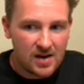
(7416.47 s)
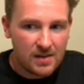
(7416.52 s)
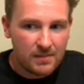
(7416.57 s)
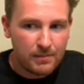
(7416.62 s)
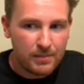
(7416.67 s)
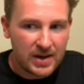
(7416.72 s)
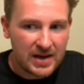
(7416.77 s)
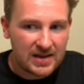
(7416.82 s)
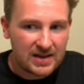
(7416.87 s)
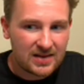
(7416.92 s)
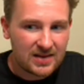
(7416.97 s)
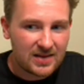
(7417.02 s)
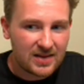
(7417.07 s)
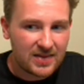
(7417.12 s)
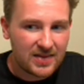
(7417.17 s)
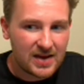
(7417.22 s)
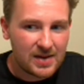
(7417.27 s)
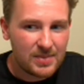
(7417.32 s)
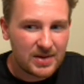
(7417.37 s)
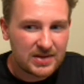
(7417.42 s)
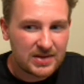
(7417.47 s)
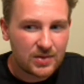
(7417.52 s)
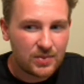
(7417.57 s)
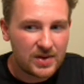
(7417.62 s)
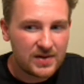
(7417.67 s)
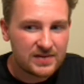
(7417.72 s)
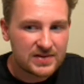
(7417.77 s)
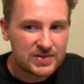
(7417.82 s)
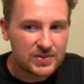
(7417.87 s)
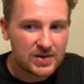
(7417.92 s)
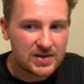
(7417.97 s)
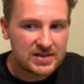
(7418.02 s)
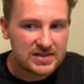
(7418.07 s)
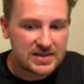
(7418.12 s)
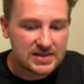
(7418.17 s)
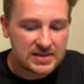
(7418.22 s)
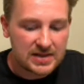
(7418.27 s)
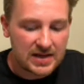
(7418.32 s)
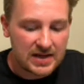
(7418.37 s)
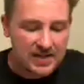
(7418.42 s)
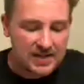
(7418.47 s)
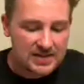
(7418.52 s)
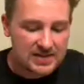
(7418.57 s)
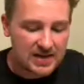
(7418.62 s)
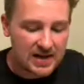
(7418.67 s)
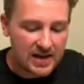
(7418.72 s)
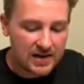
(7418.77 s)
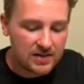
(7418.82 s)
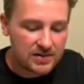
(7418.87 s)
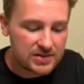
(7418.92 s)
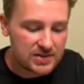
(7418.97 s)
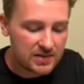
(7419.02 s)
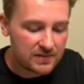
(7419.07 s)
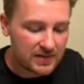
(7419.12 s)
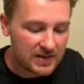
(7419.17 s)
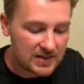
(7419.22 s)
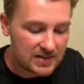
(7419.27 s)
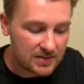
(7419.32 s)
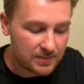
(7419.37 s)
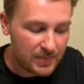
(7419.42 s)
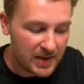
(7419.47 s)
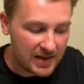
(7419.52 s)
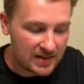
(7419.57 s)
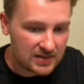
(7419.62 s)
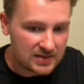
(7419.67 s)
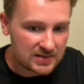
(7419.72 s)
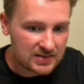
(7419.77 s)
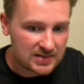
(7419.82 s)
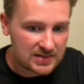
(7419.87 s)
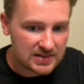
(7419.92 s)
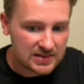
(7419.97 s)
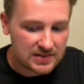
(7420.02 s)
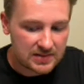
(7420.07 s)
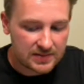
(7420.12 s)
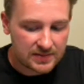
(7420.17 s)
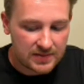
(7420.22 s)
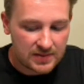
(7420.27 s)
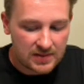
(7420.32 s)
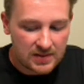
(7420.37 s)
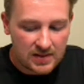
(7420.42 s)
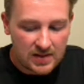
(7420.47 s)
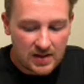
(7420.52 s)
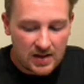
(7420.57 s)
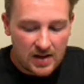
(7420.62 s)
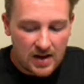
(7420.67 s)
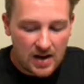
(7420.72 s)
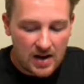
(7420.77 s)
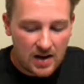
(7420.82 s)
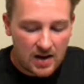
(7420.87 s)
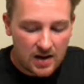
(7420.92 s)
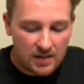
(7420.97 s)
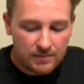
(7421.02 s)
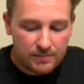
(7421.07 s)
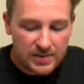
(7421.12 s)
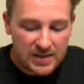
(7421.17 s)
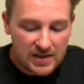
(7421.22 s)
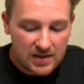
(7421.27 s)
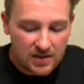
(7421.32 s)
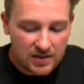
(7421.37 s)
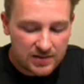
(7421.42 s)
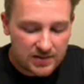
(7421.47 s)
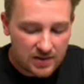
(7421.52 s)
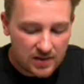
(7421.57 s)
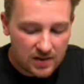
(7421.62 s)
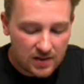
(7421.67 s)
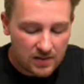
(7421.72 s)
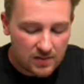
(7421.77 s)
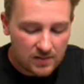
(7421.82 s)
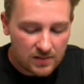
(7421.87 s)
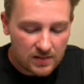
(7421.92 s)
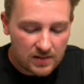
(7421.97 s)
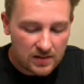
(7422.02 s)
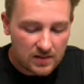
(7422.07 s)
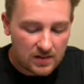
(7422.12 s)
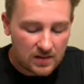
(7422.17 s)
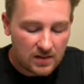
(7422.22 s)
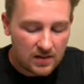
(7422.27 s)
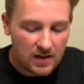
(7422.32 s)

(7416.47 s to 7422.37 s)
But the thing about the Queen of Swords is it is an energy of independence, being on your own.